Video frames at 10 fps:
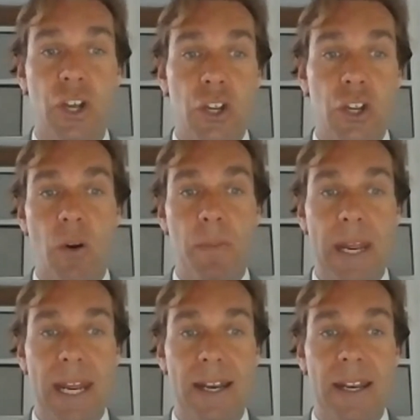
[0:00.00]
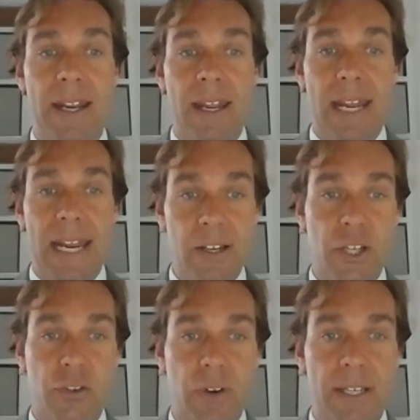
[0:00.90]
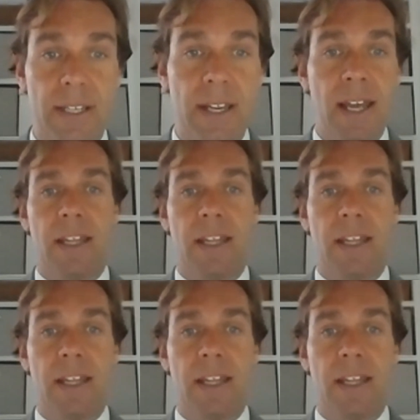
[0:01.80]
European industries.